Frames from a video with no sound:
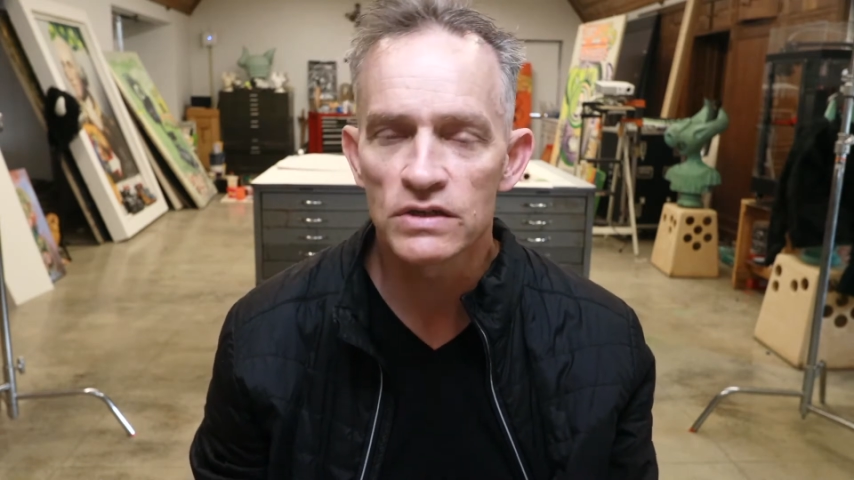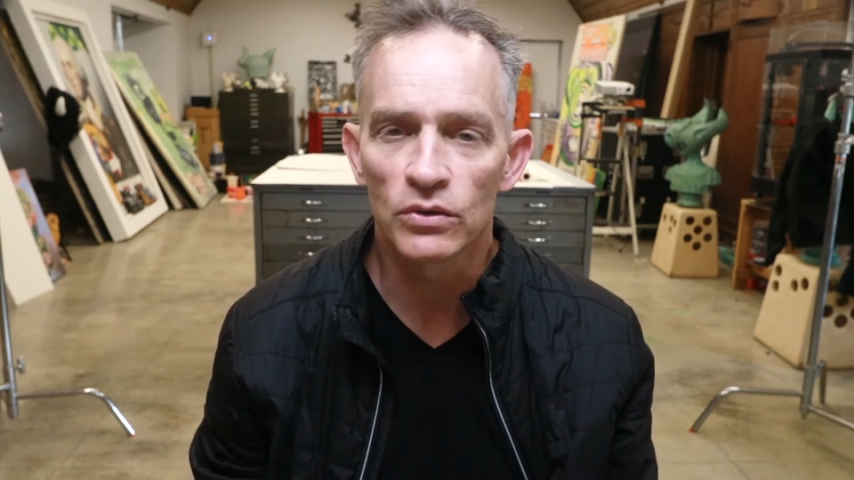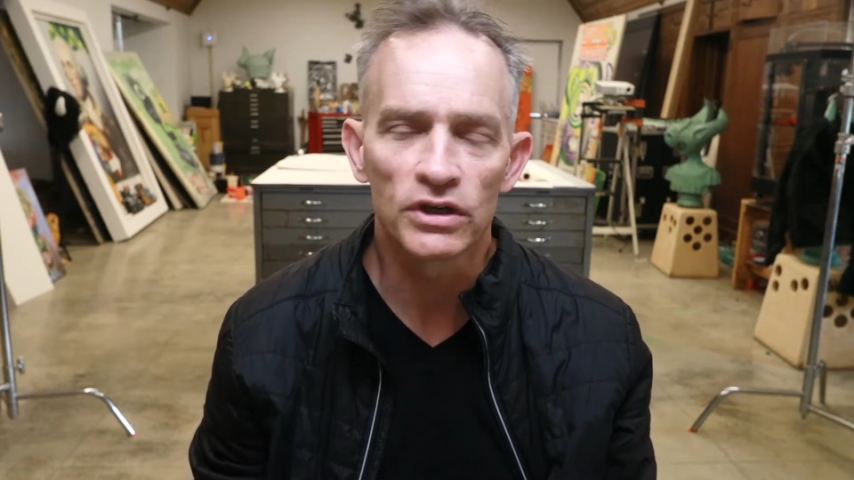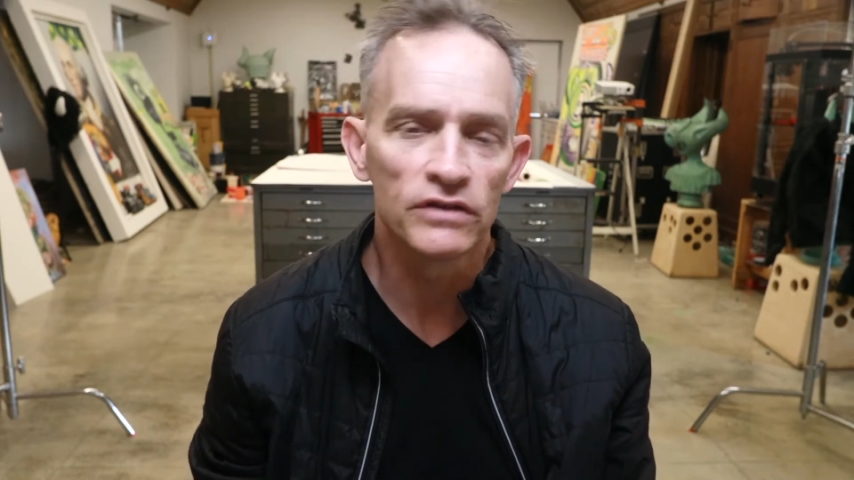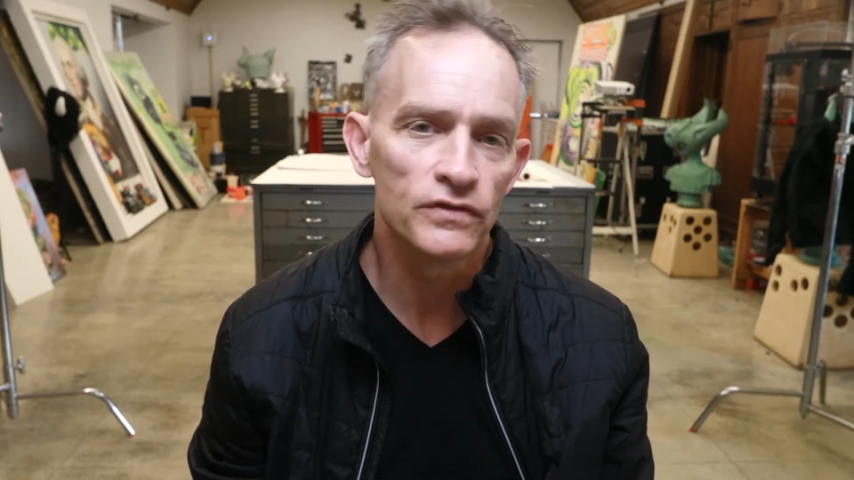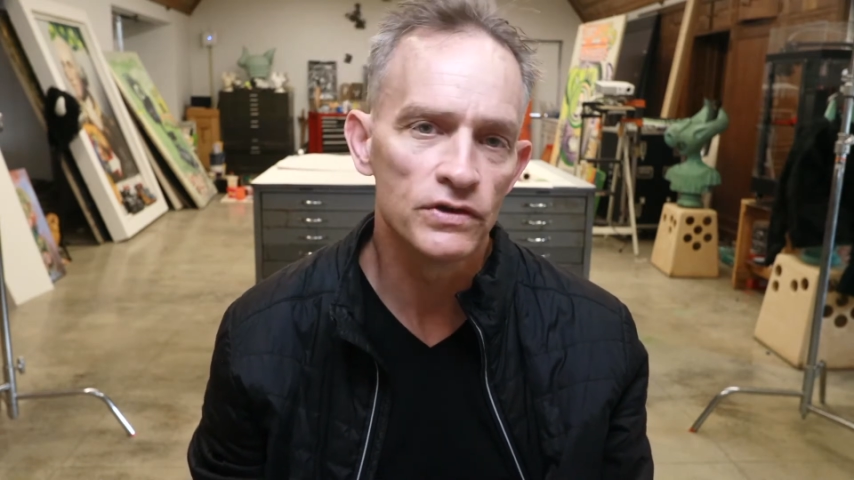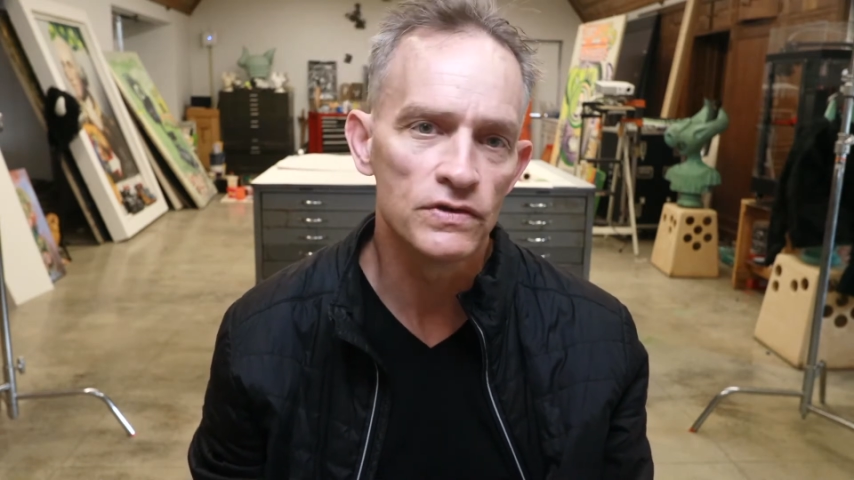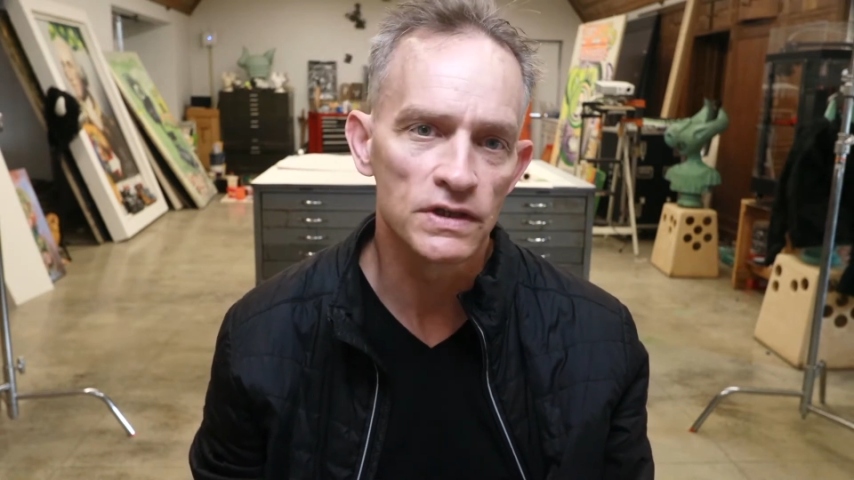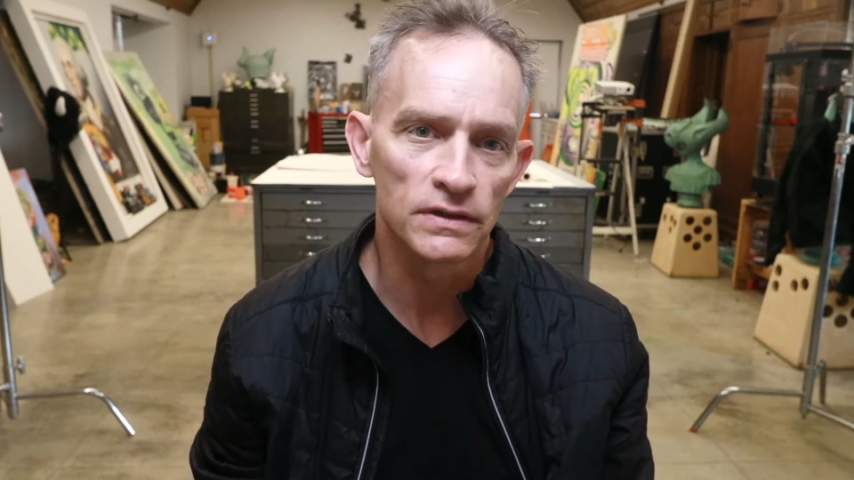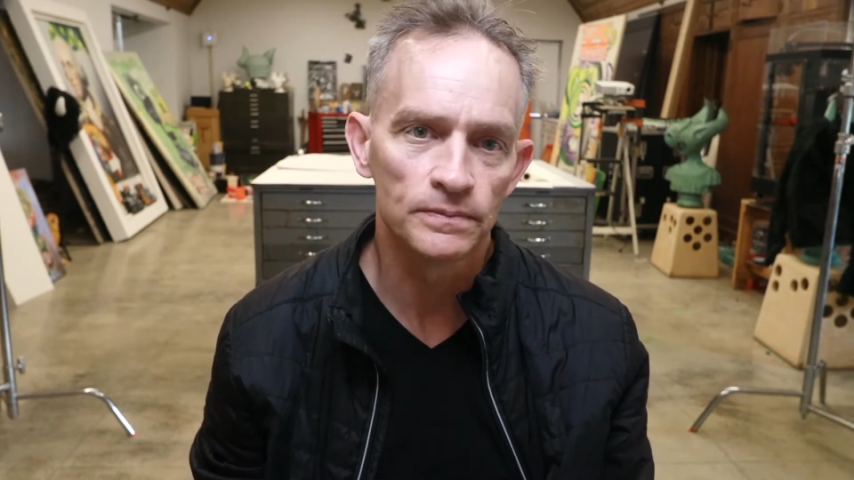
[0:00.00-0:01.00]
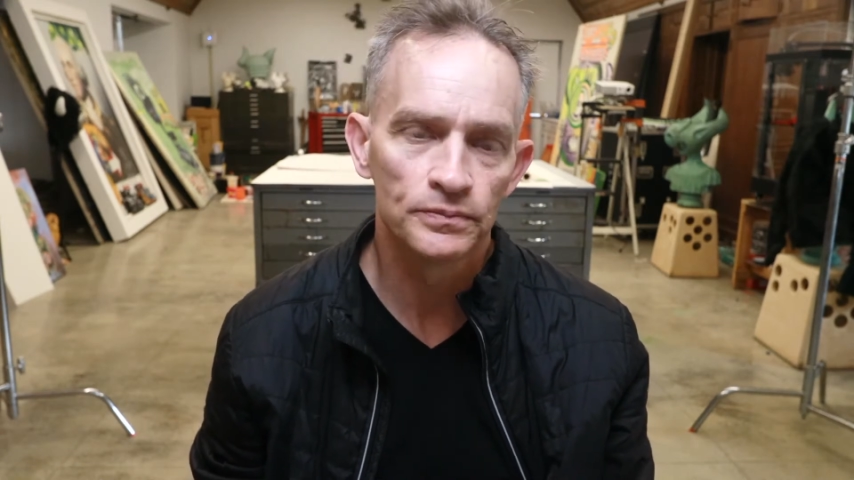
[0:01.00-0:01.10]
or confusing.